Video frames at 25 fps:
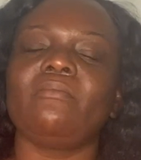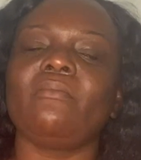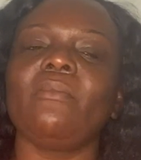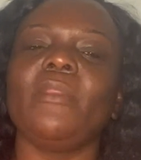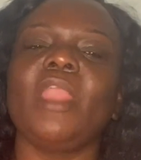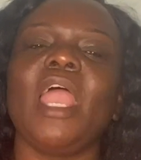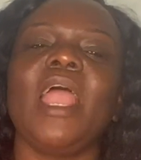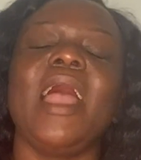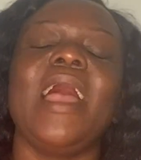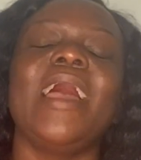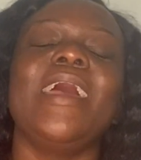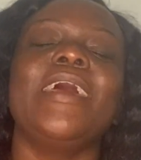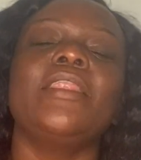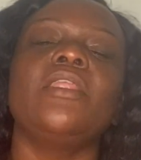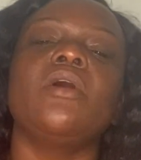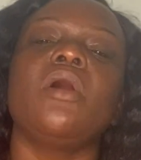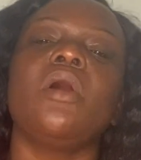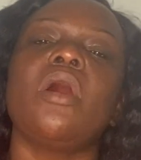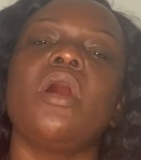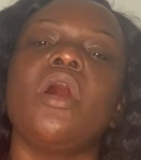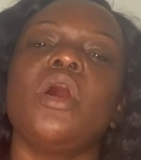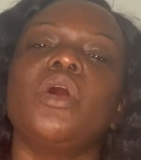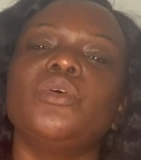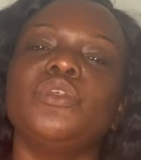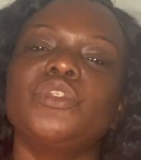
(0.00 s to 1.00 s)
And
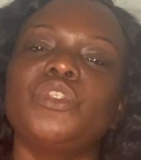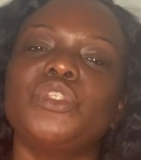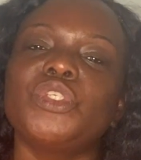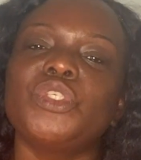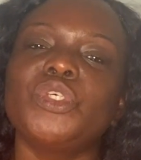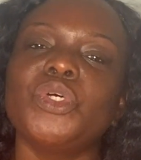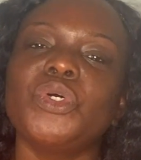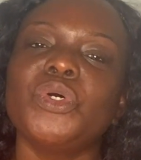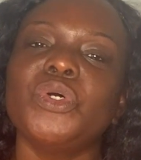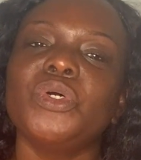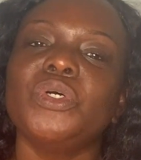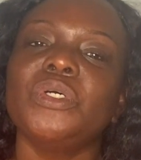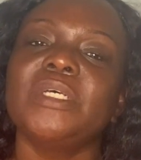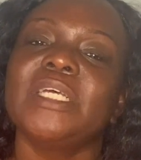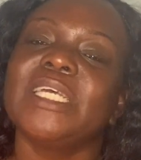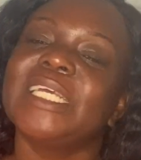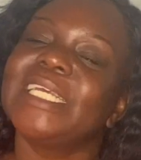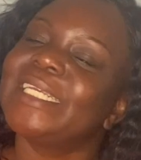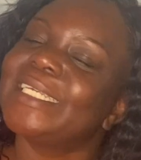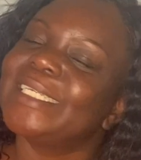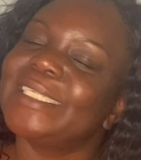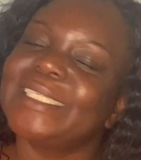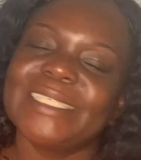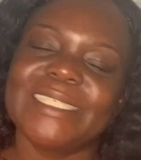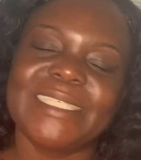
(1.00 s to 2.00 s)
also
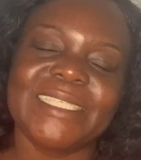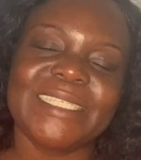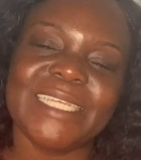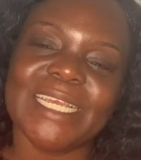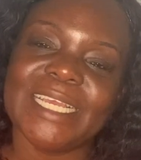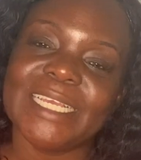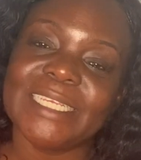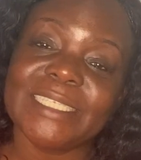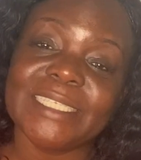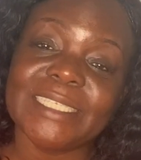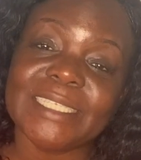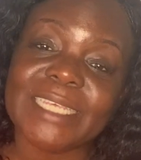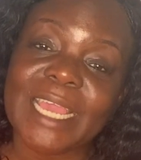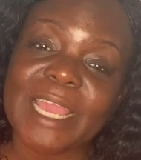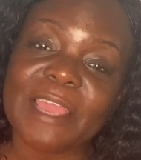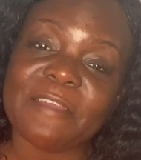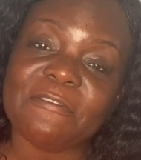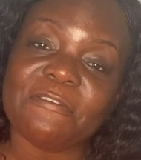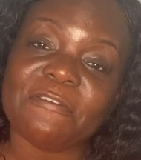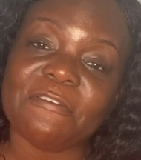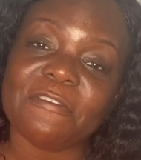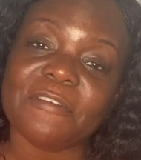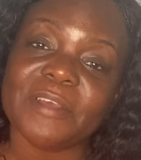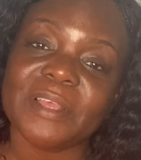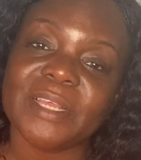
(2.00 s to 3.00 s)
stay safe,
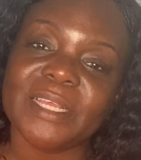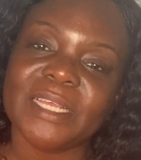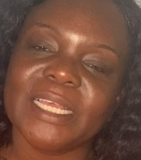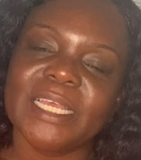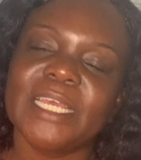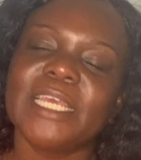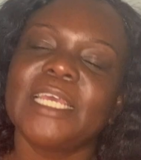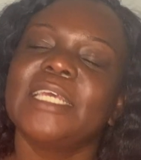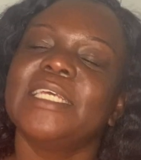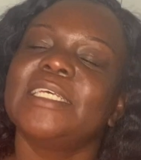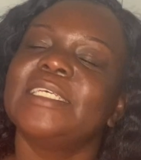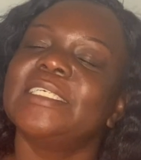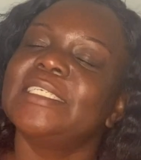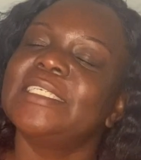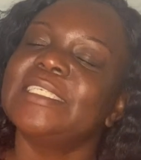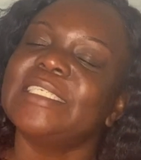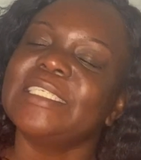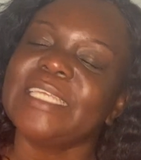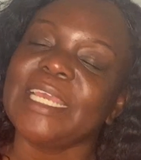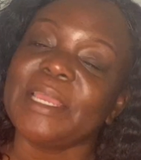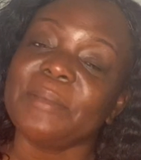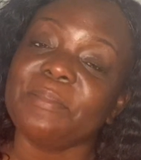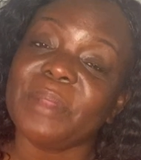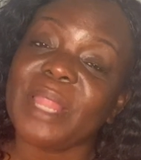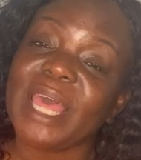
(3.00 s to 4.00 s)

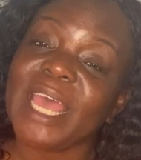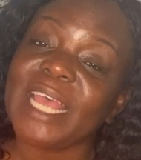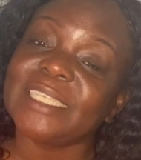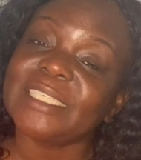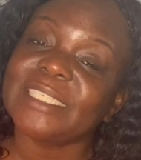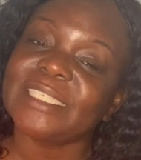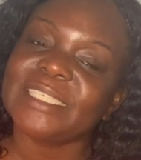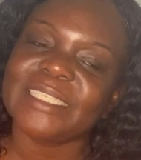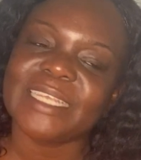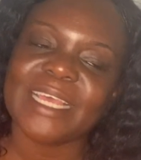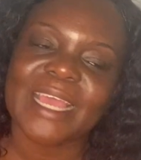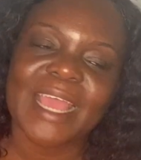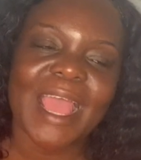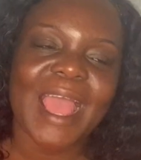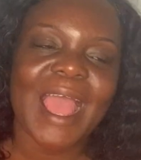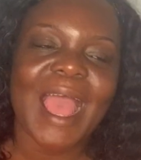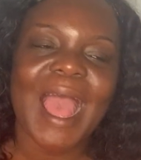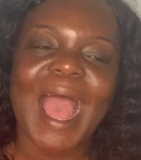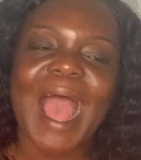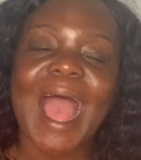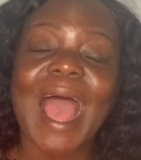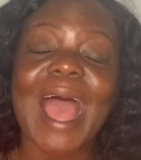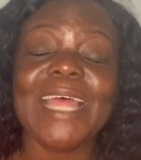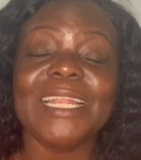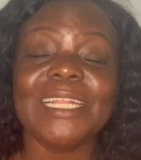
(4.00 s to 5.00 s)
stay blessed,
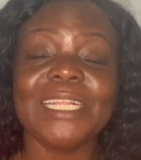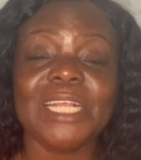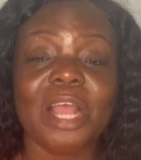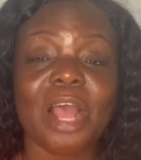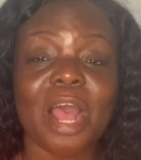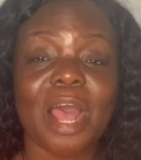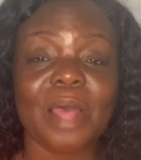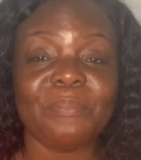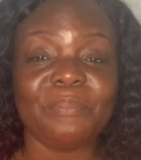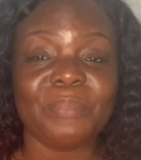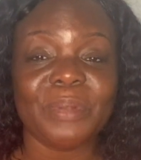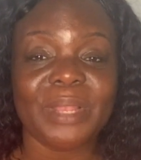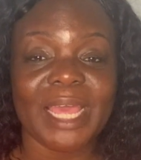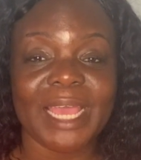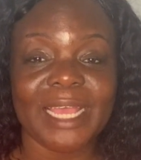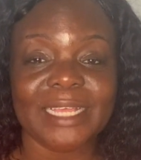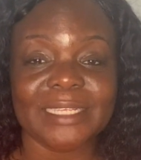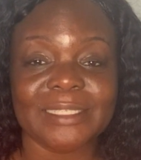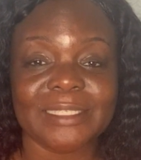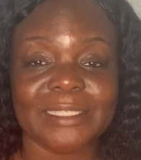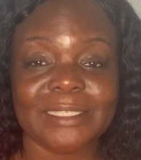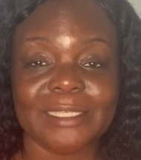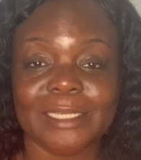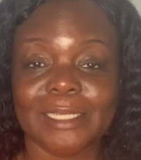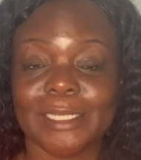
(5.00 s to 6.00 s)
and God
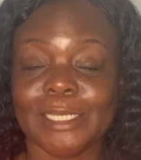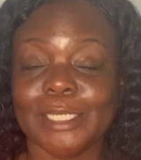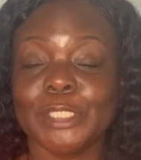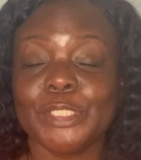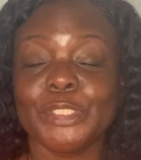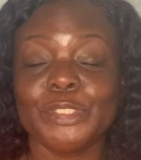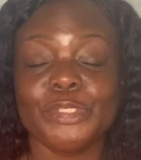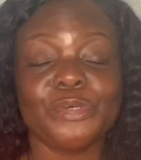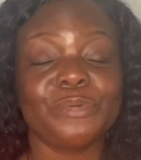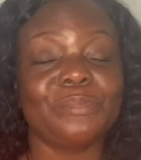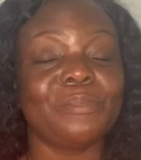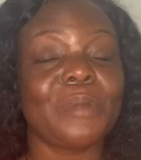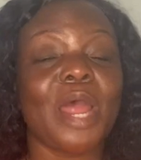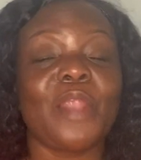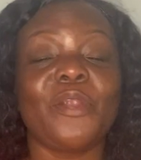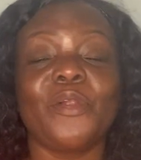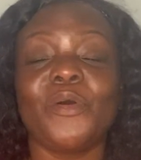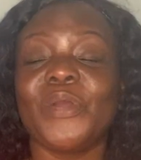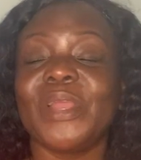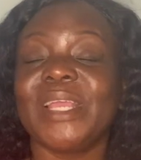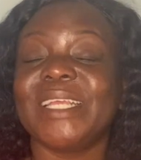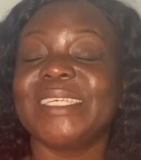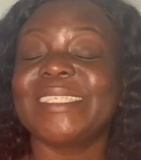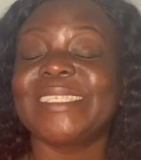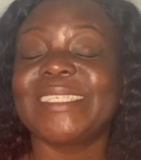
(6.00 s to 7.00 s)
bless. Tomorrow
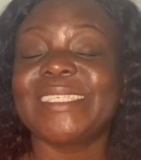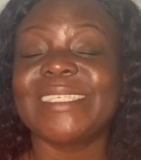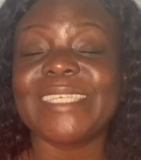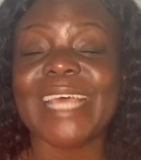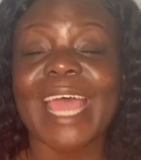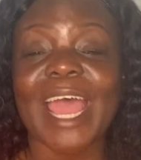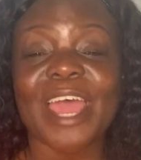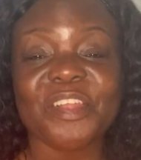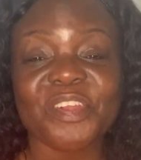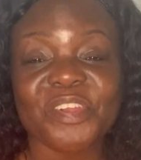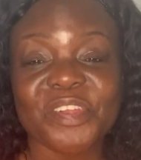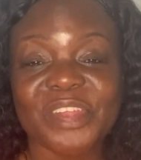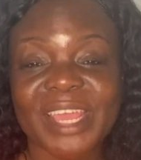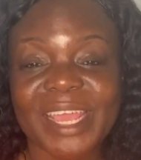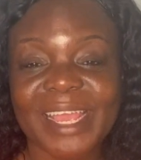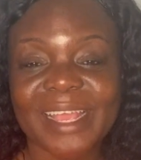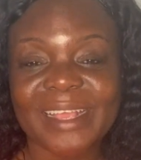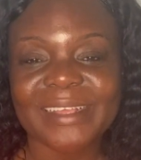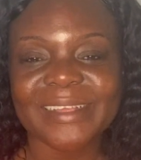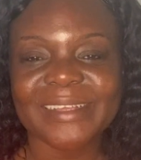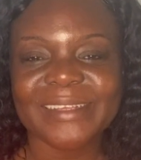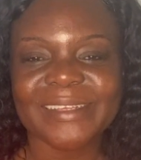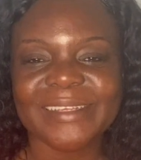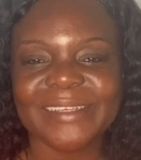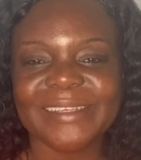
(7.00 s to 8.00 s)
is Saturday,
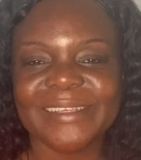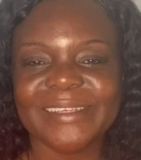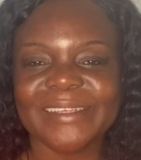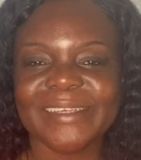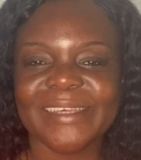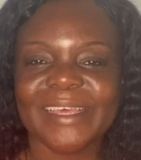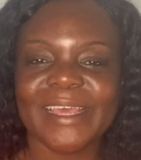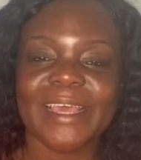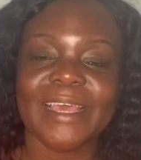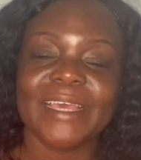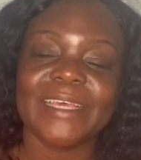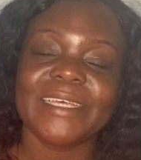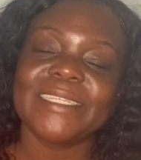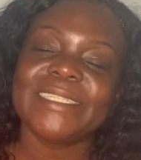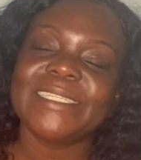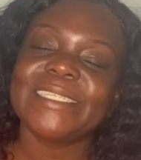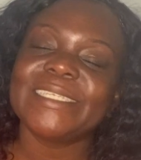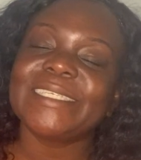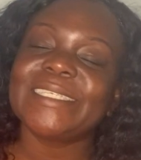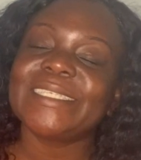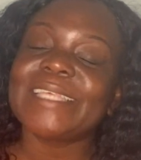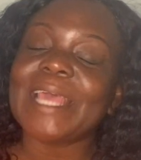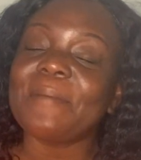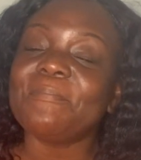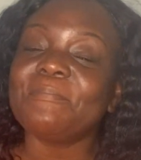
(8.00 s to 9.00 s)

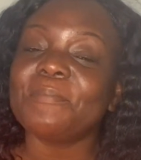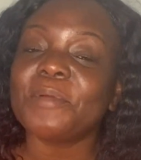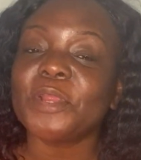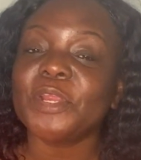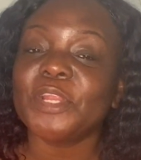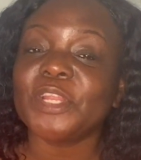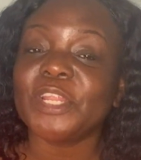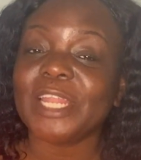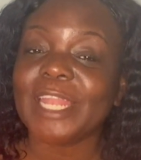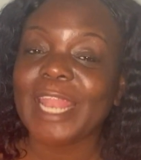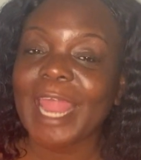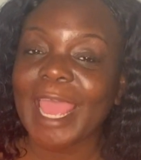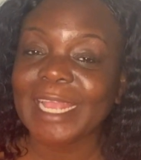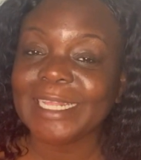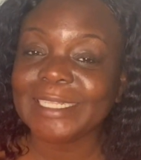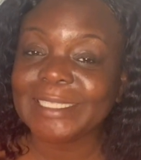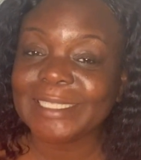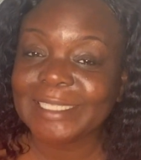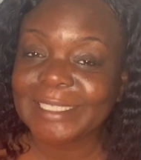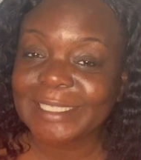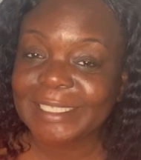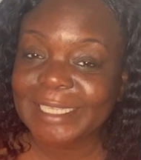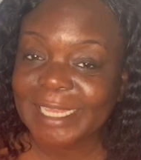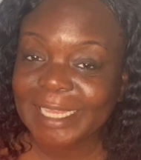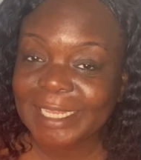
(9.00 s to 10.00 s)
December the
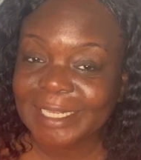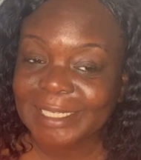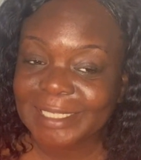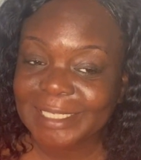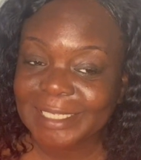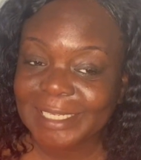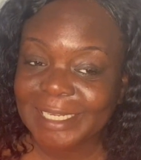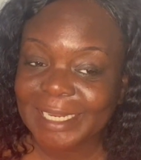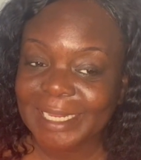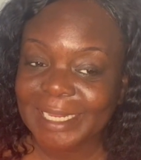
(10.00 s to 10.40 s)
19th.